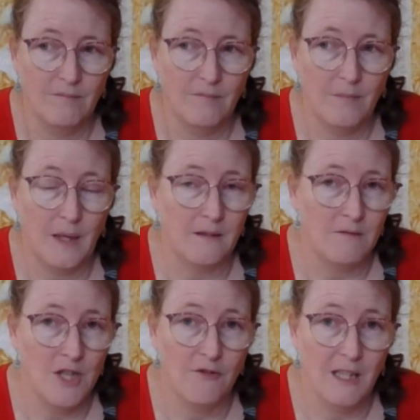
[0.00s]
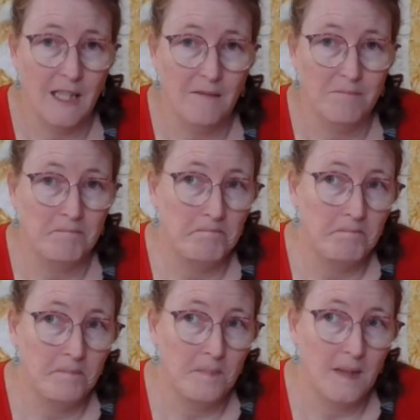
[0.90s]
But generally,
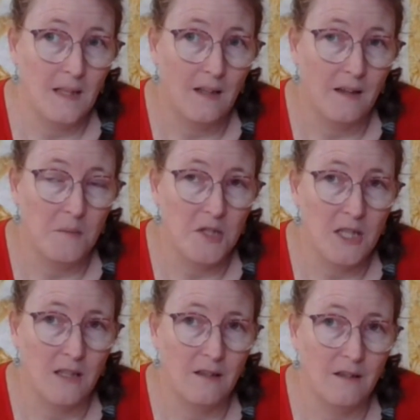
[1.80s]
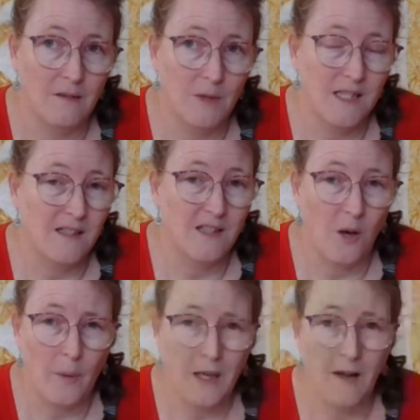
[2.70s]
the machine, once it's
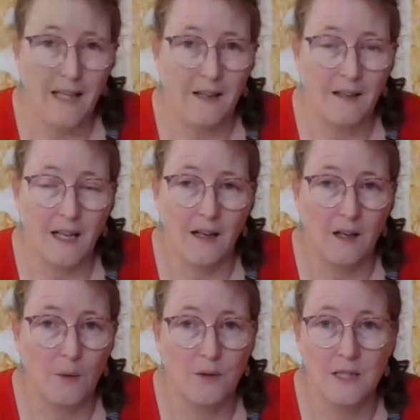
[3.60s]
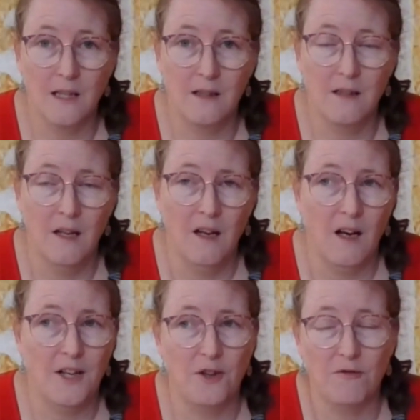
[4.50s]
going, I can get a quilt done.
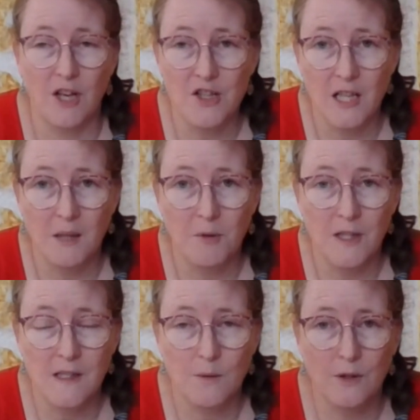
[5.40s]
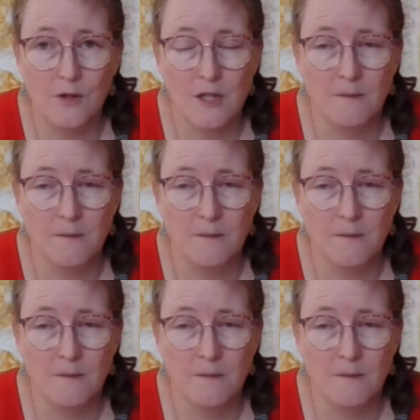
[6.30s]
I don't rush anybody's quilt,